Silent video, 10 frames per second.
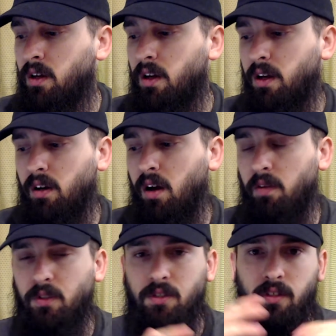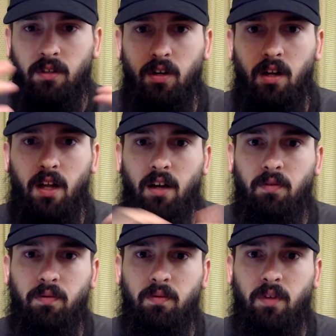And obviously they'll all
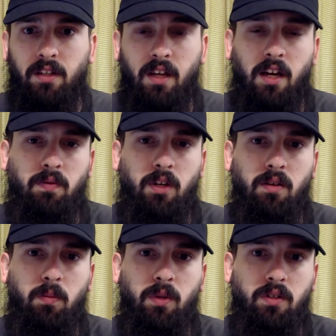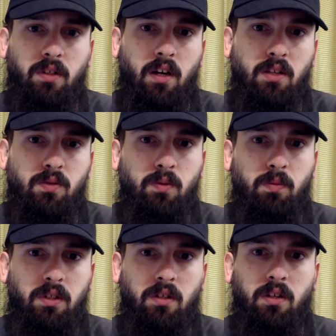have like the activated ability cost will
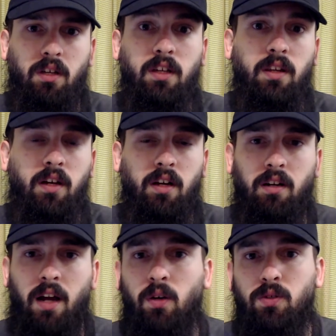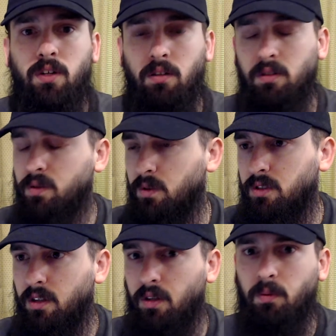be in their house colors, which
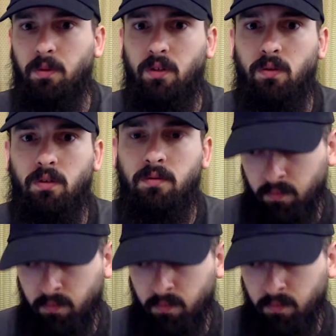I think would be cool.